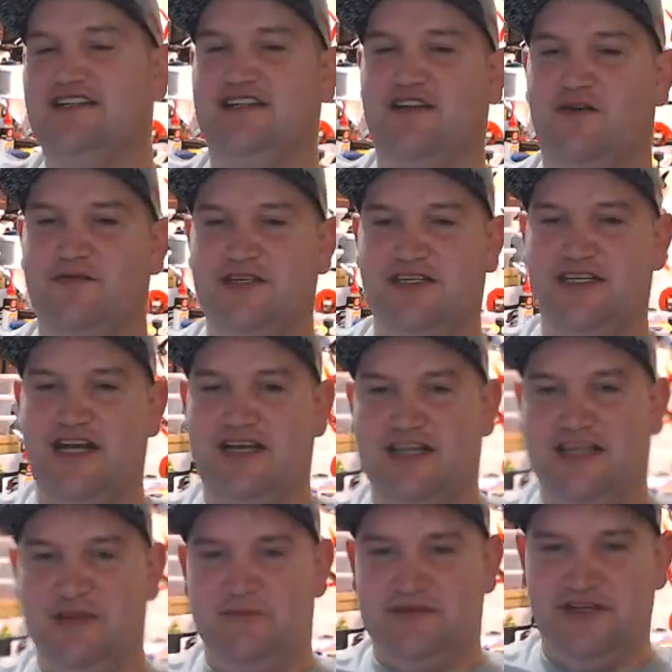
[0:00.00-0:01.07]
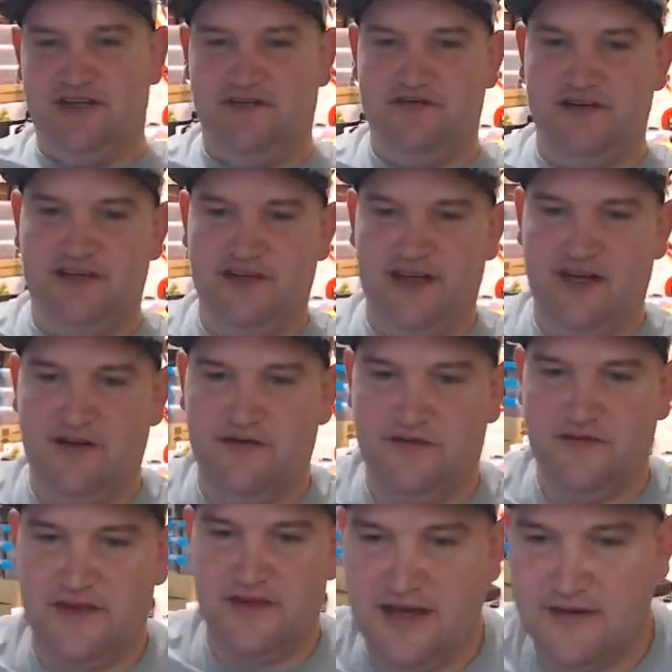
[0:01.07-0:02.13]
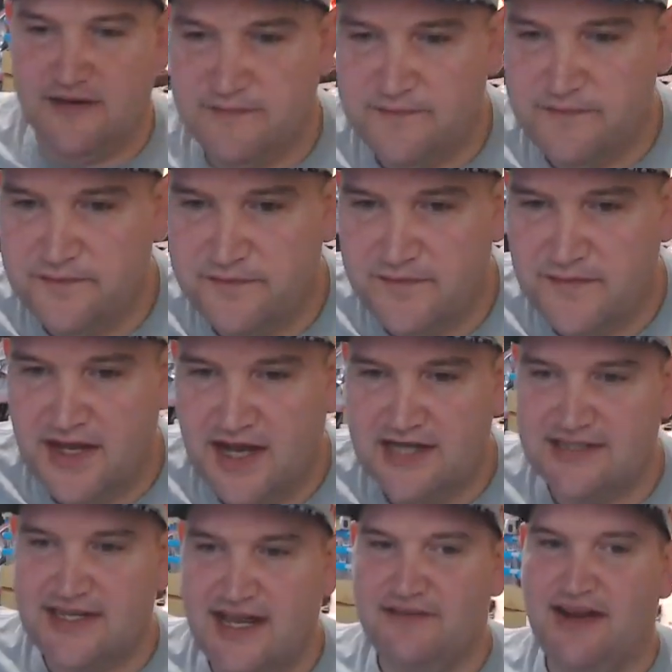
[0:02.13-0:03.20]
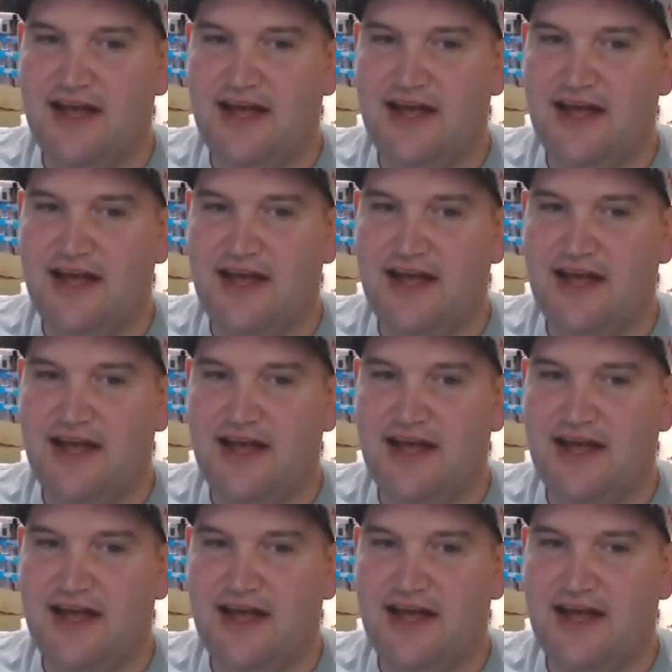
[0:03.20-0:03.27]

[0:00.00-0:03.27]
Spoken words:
You always got to keep yourself in good health for that. I just haven't